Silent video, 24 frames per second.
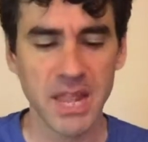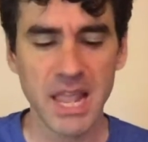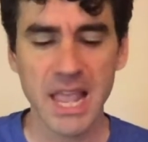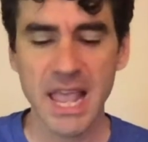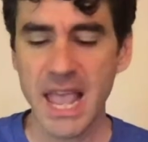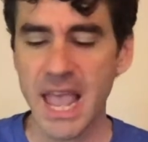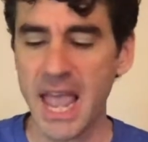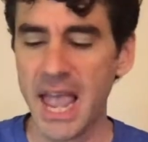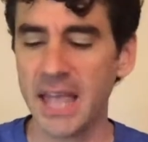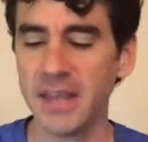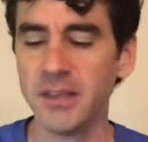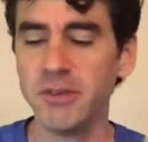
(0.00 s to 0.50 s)

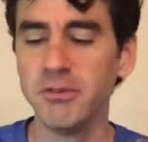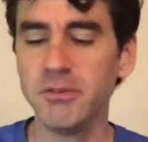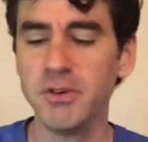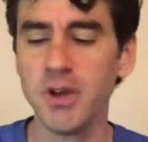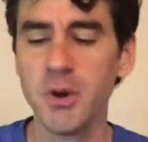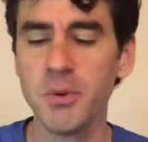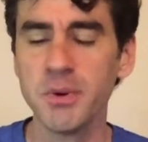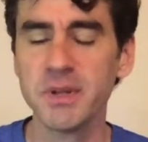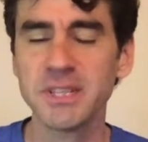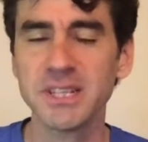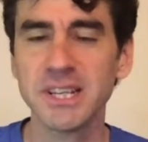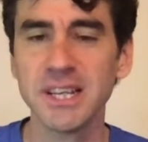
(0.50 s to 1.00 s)
and you know
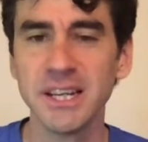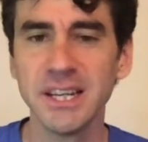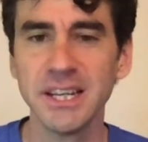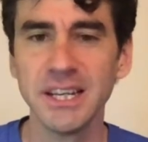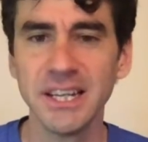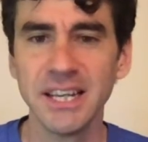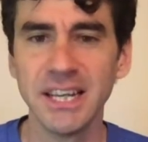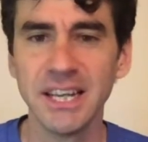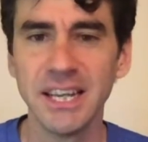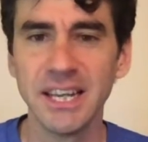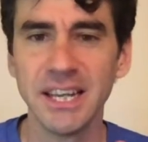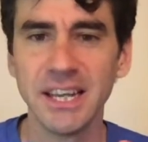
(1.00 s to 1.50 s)
it's going to
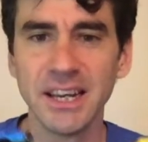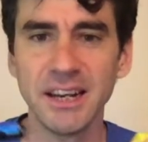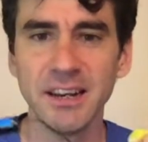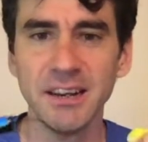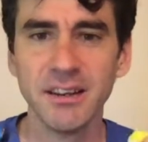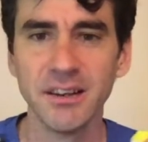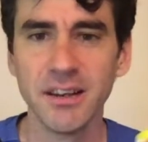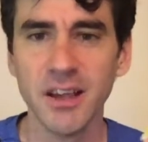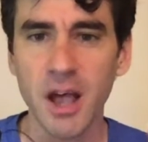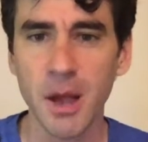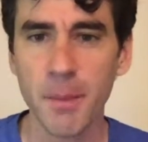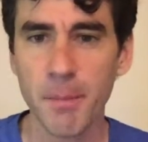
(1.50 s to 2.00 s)
need
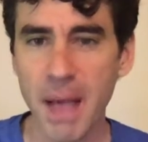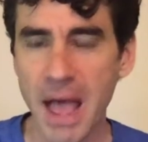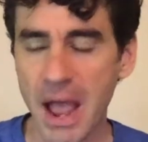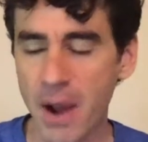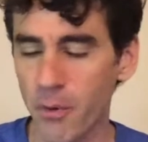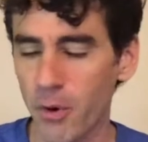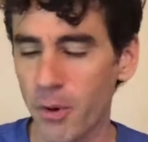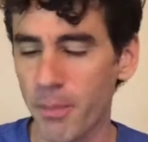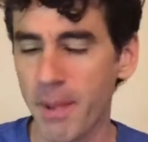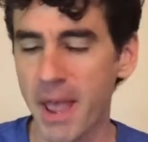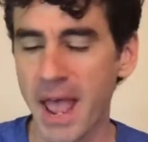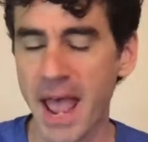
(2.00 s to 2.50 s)
a power
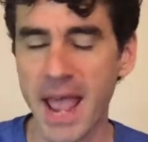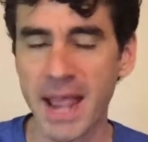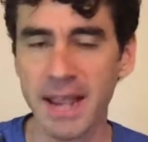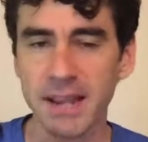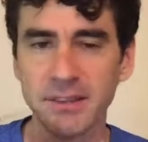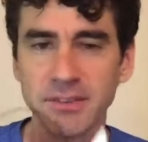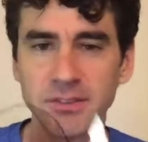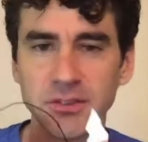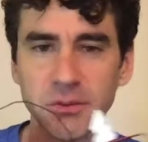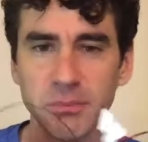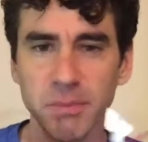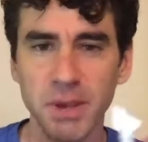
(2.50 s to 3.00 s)
pack.
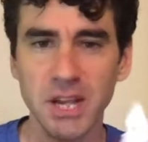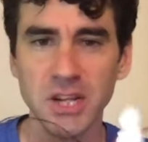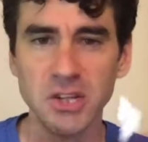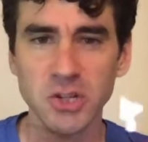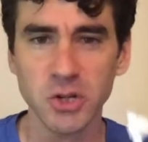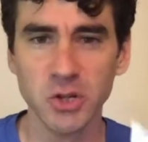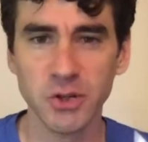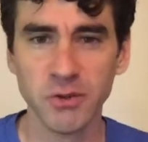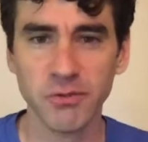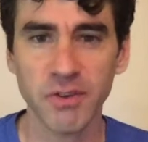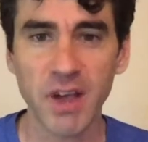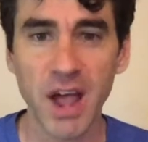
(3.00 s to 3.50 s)
So make sure
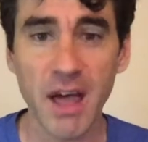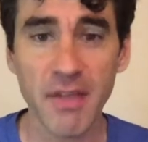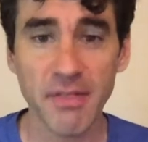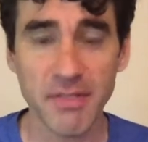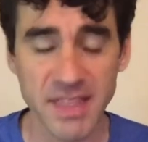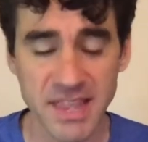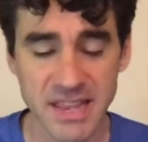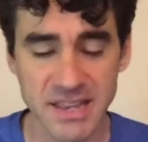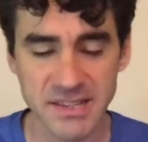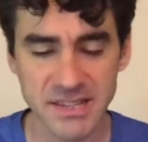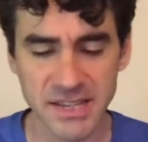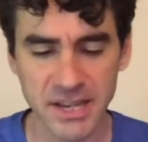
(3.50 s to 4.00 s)
you've got
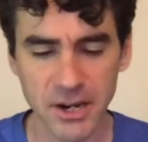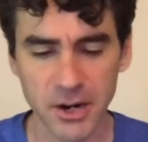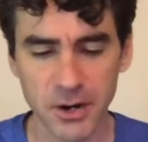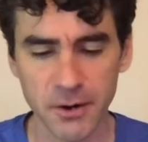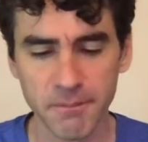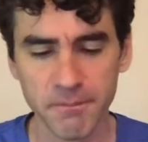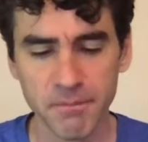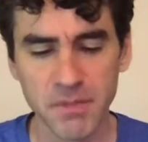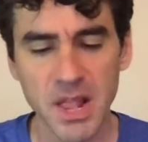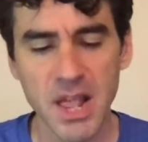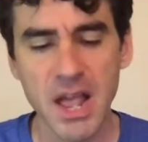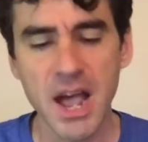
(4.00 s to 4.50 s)
these here.
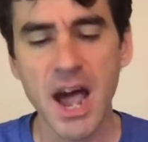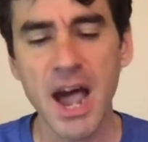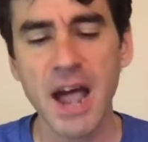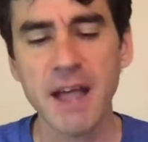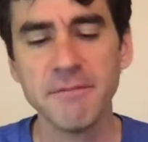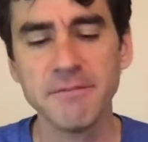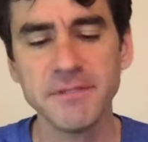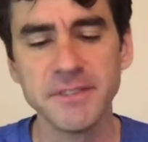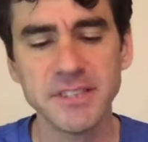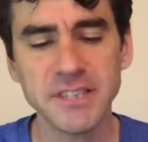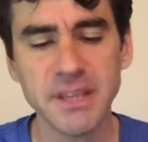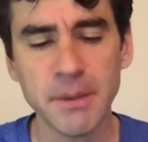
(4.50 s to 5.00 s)
I've
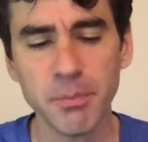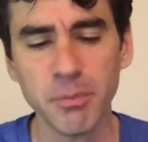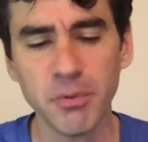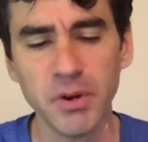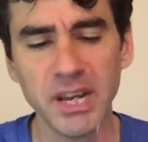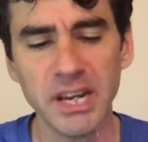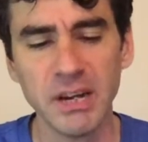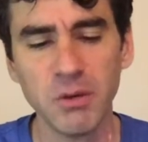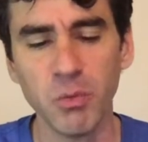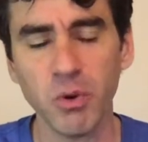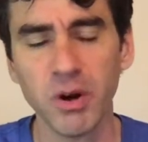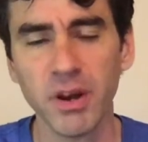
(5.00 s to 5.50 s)
separated
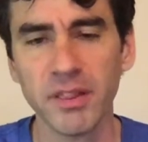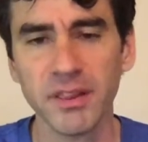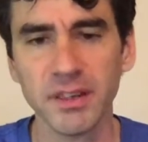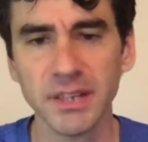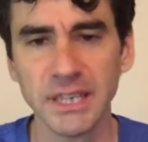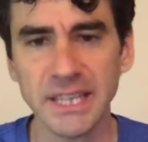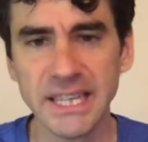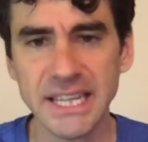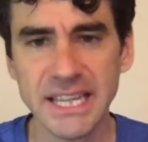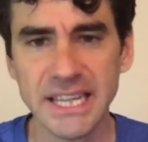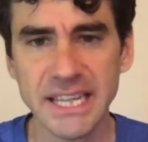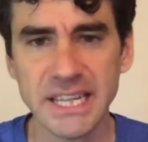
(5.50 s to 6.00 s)
one of the
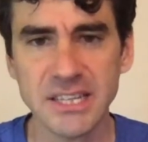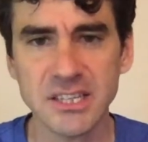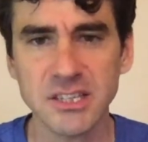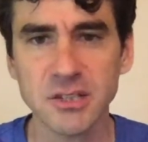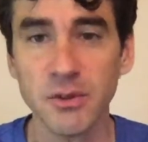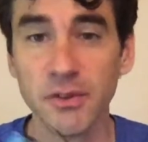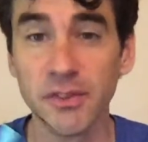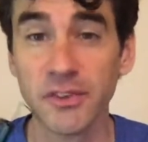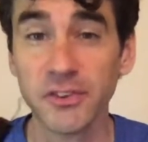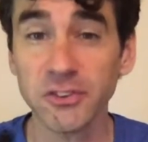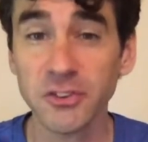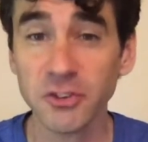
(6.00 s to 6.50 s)
leads so the
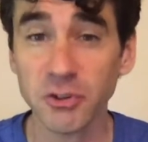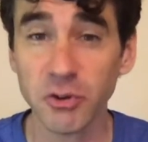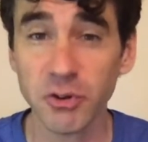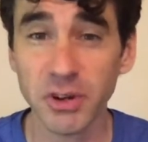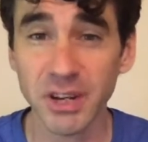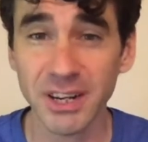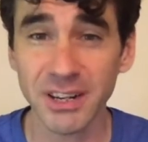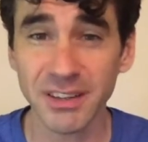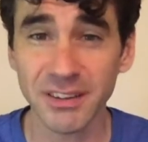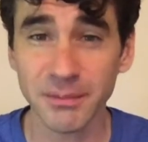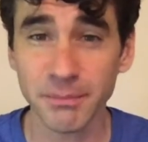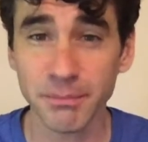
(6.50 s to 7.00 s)
circuit
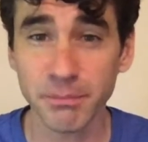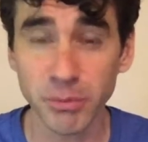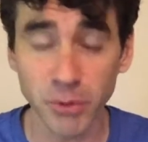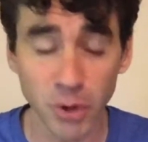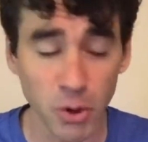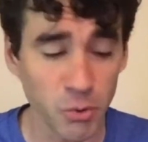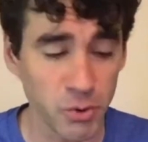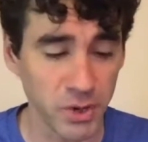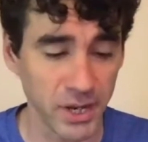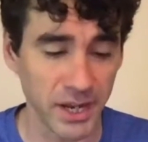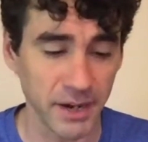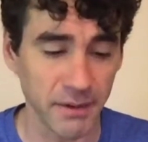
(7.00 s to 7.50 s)
is
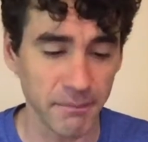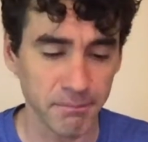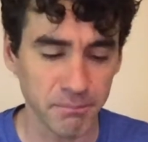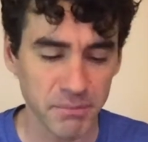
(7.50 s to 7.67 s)
broken.